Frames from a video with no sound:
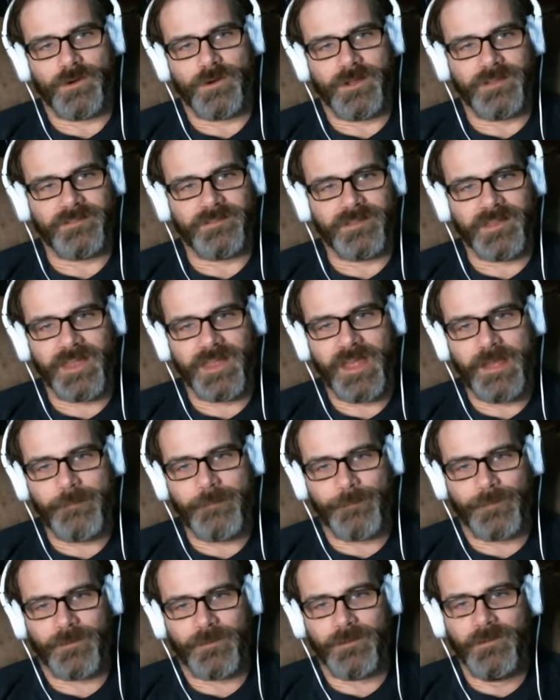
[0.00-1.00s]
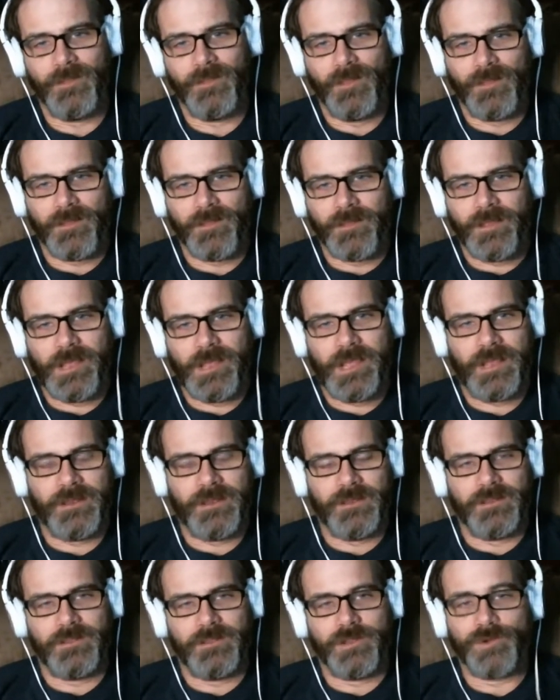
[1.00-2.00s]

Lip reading: it's a camper. And there